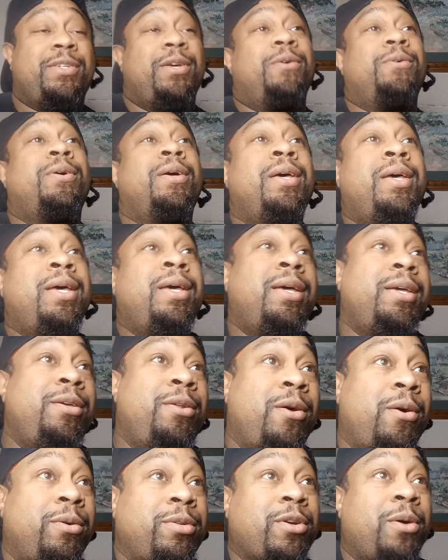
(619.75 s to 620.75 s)
So,
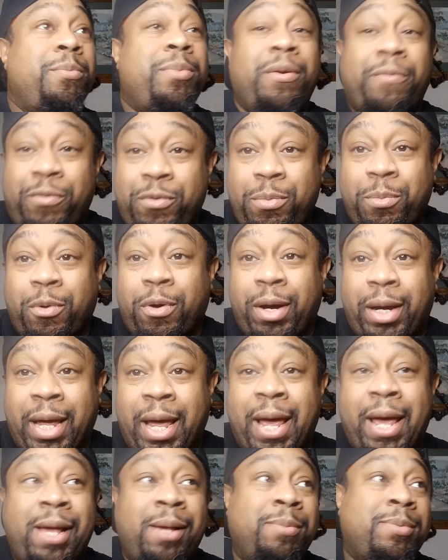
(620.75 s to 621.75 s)
you know, it's going to be a few more
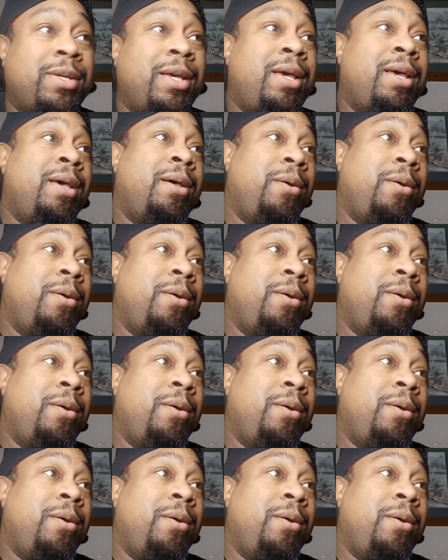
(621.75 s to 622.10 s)
games,